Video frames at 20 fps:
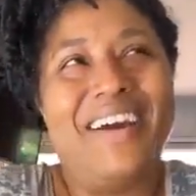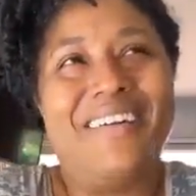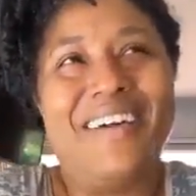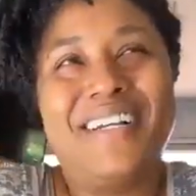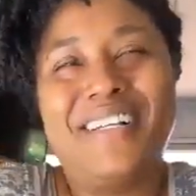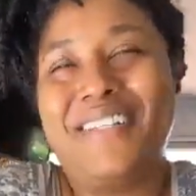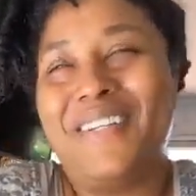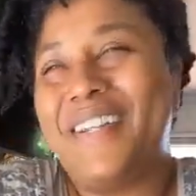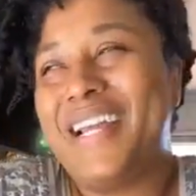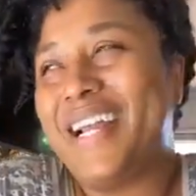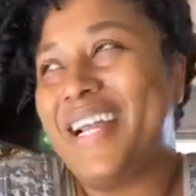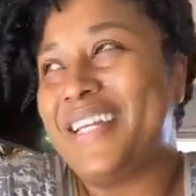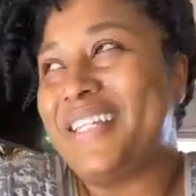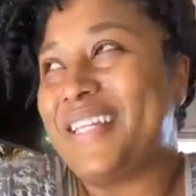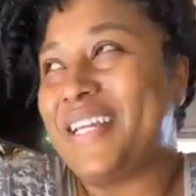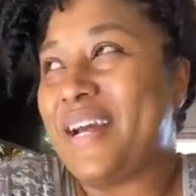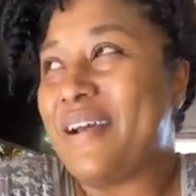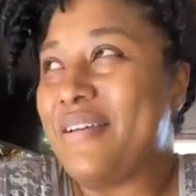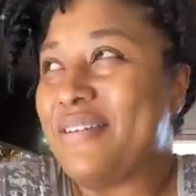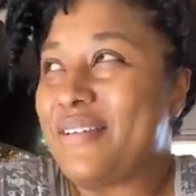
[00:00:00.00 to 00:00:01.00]
All right, so like
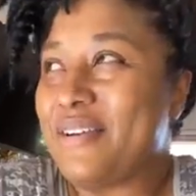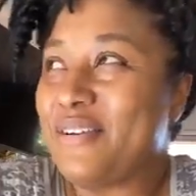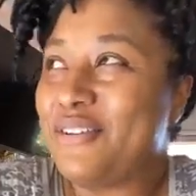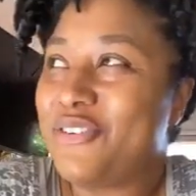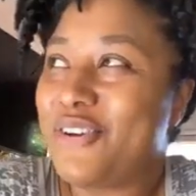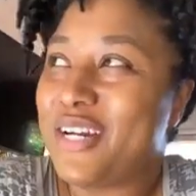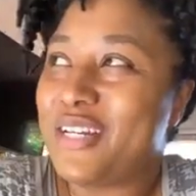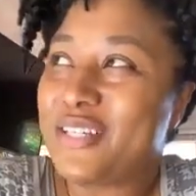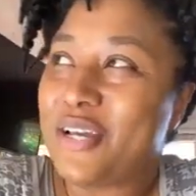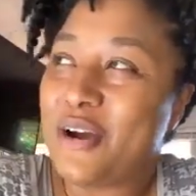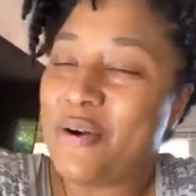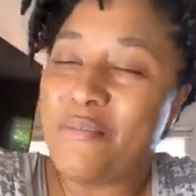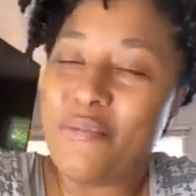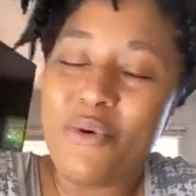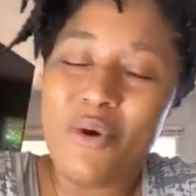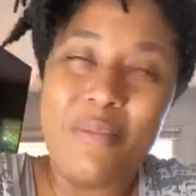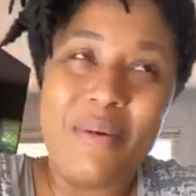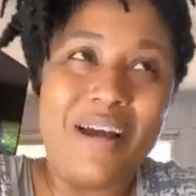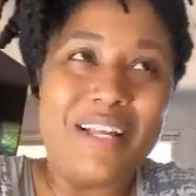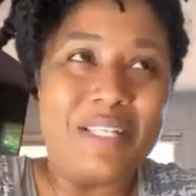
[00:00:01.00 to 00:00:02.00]
I said, I was going to try to
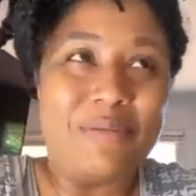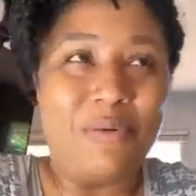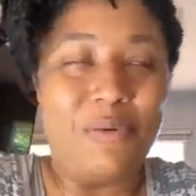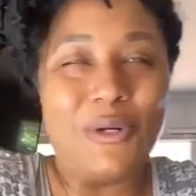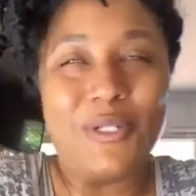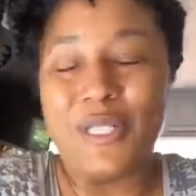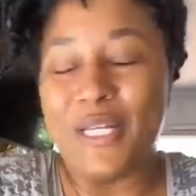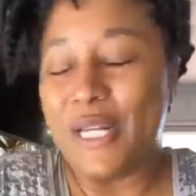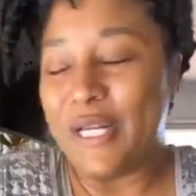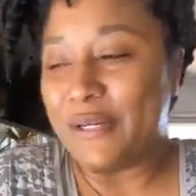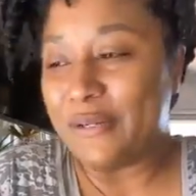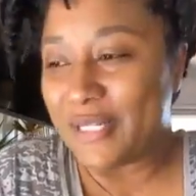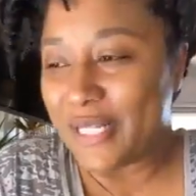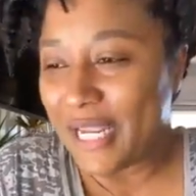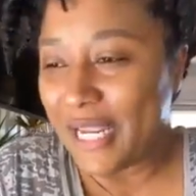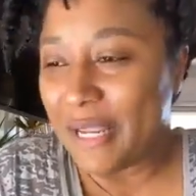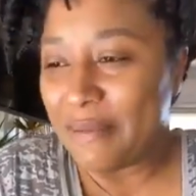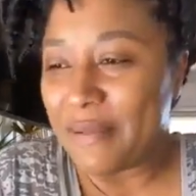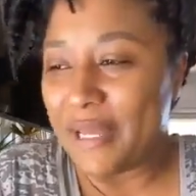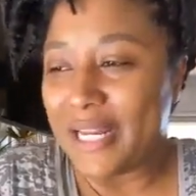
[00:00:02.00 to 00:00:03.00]
talk more about sports and
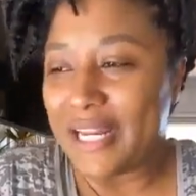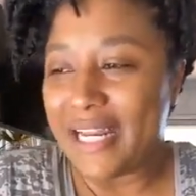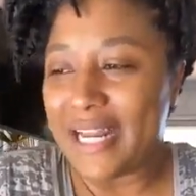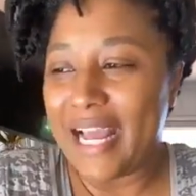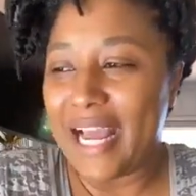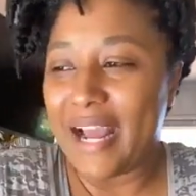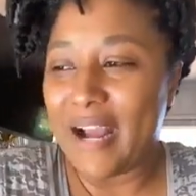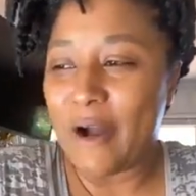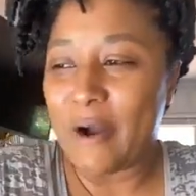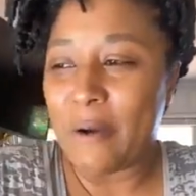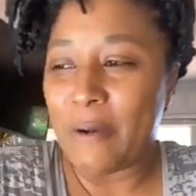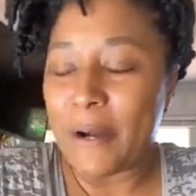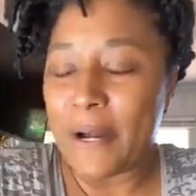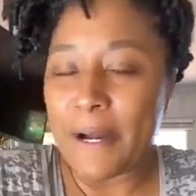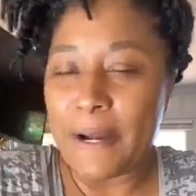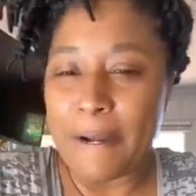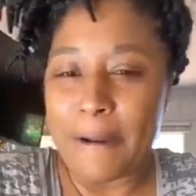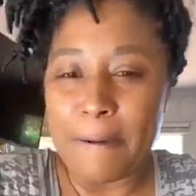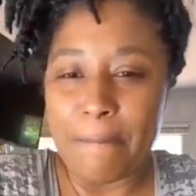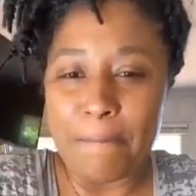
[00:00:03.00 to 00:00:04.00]
entertainment and
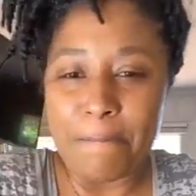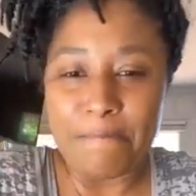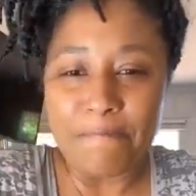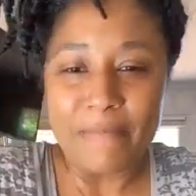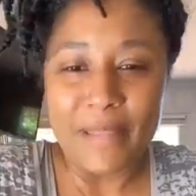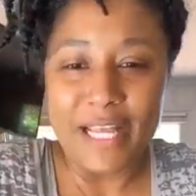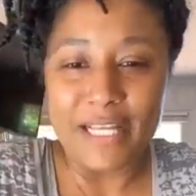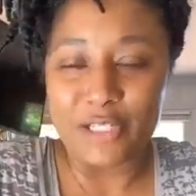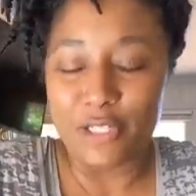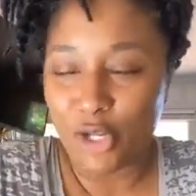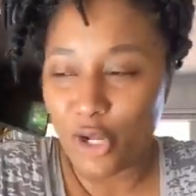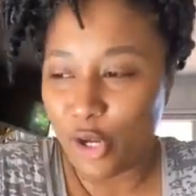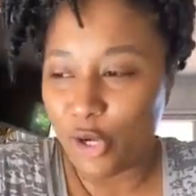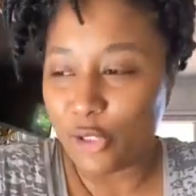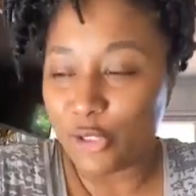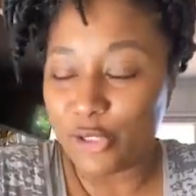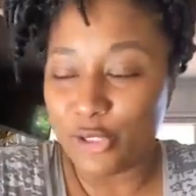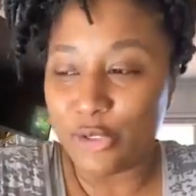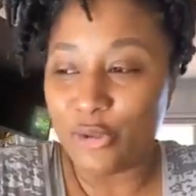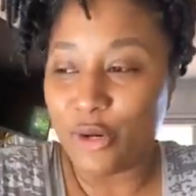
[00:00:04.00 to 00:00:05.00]
how as
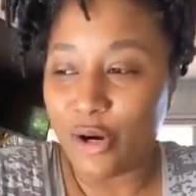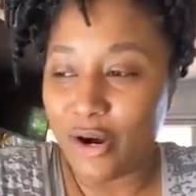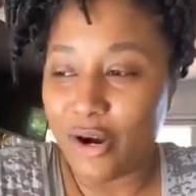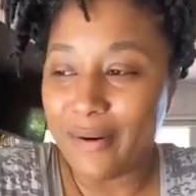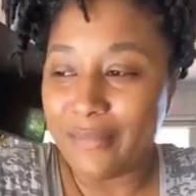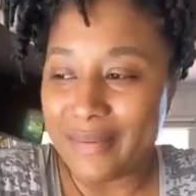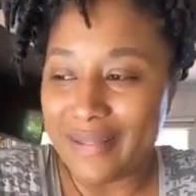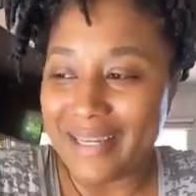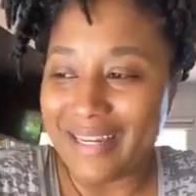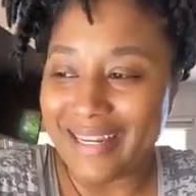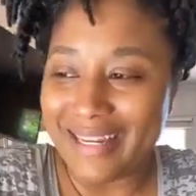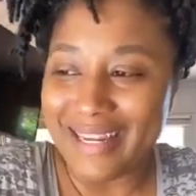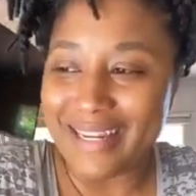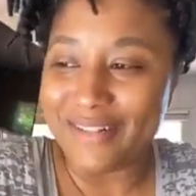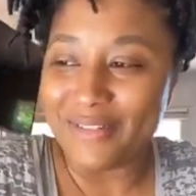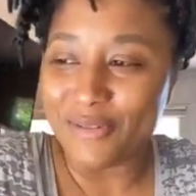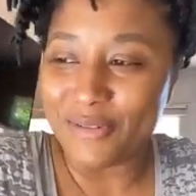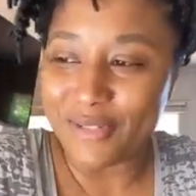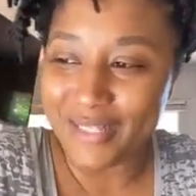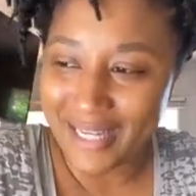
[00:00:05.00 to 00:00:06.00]
long as you are
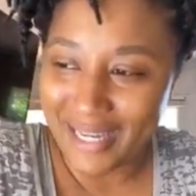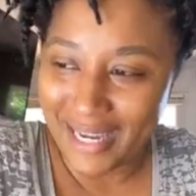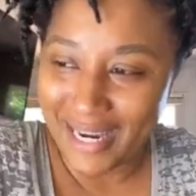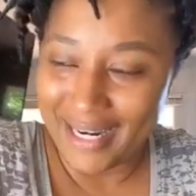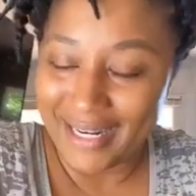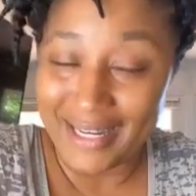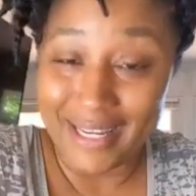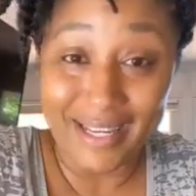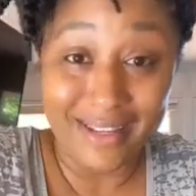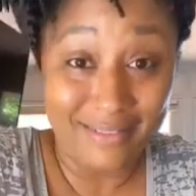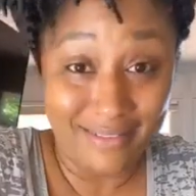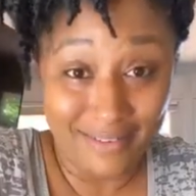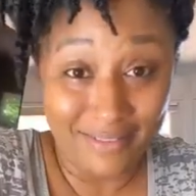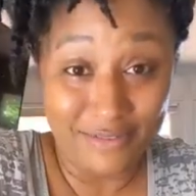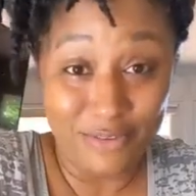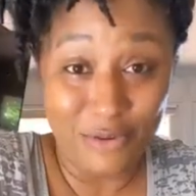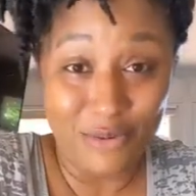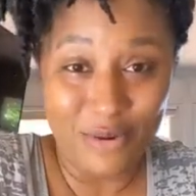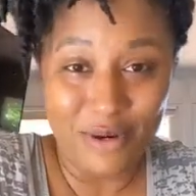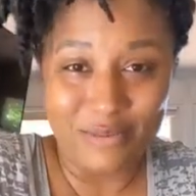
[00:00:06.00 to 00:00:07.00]
being entertaining,
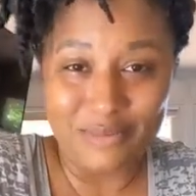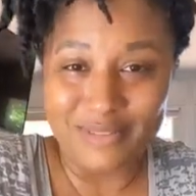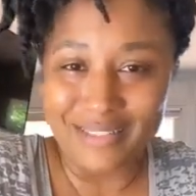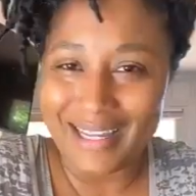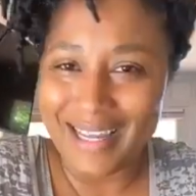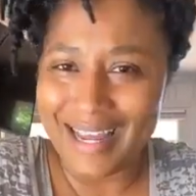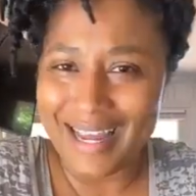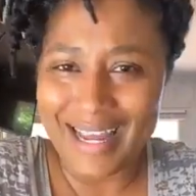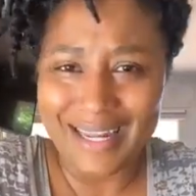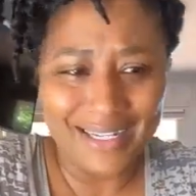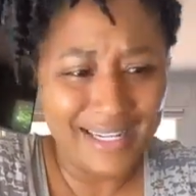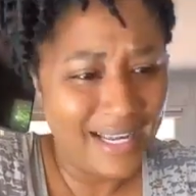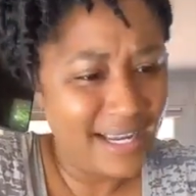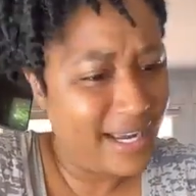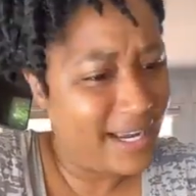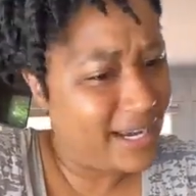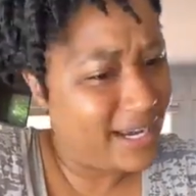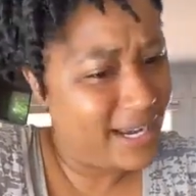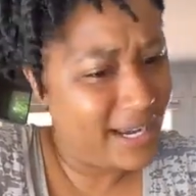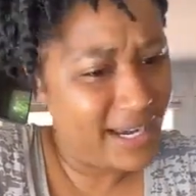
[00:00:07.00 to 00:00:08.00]
if you are
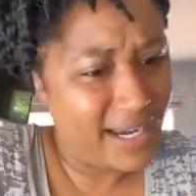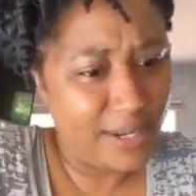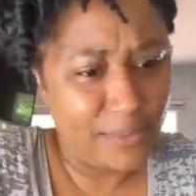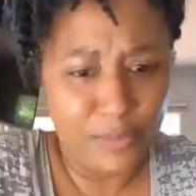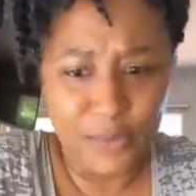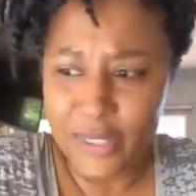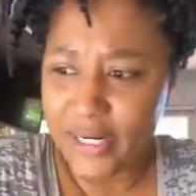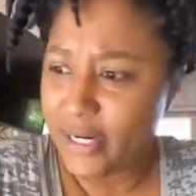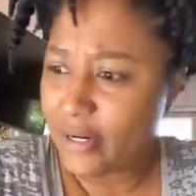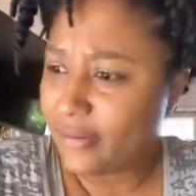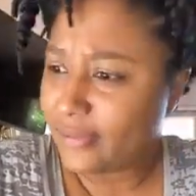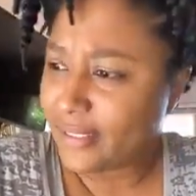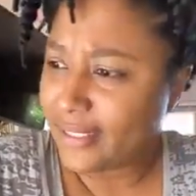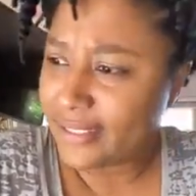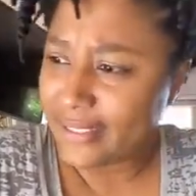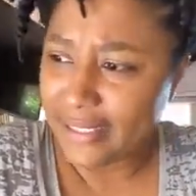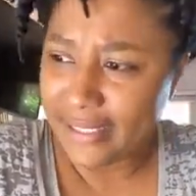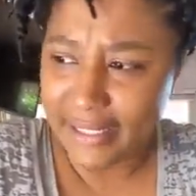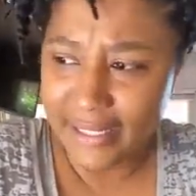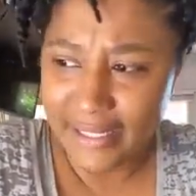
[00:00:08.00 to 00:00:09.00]
black, we don't
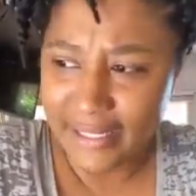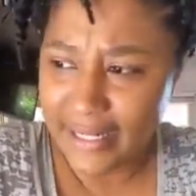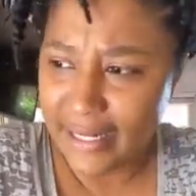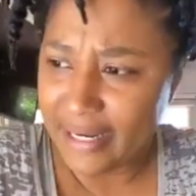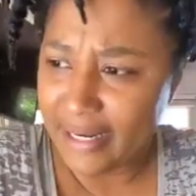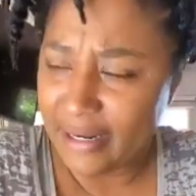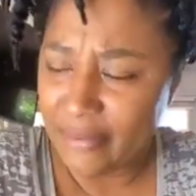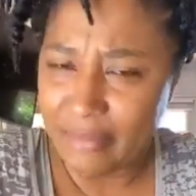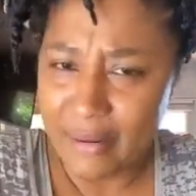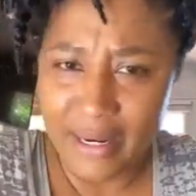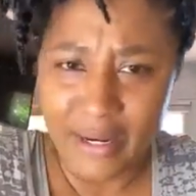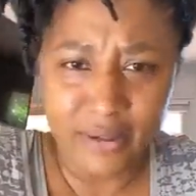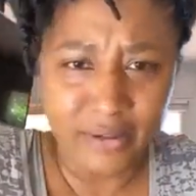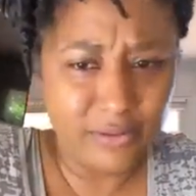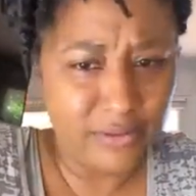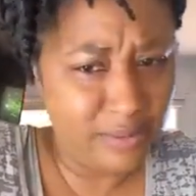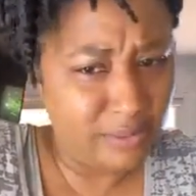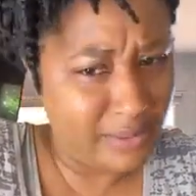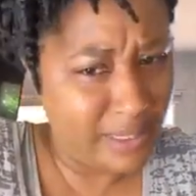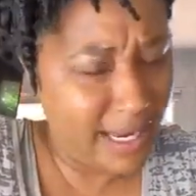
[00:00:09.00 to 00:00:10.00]
need to hear nothing
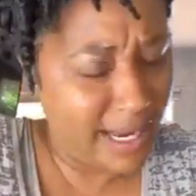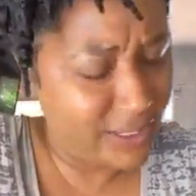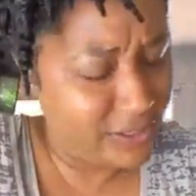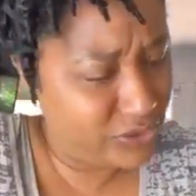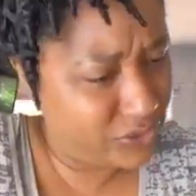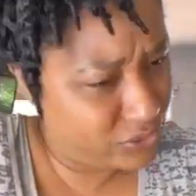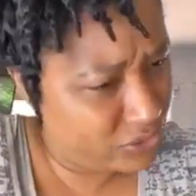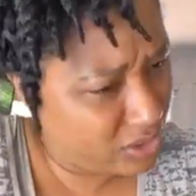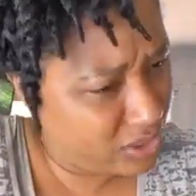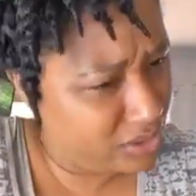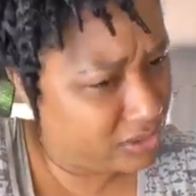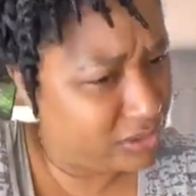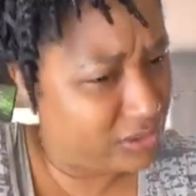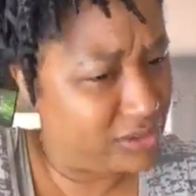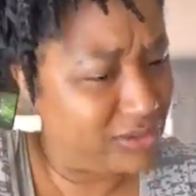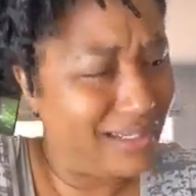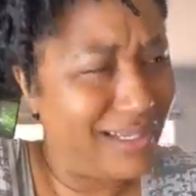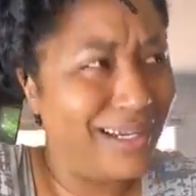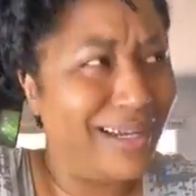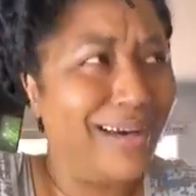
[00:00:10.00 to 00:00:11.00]
about the black
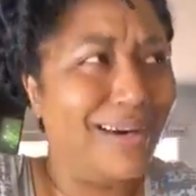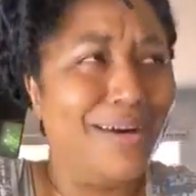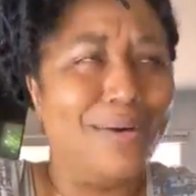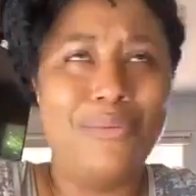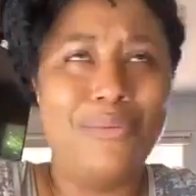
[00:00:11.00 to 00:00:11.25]
struggle.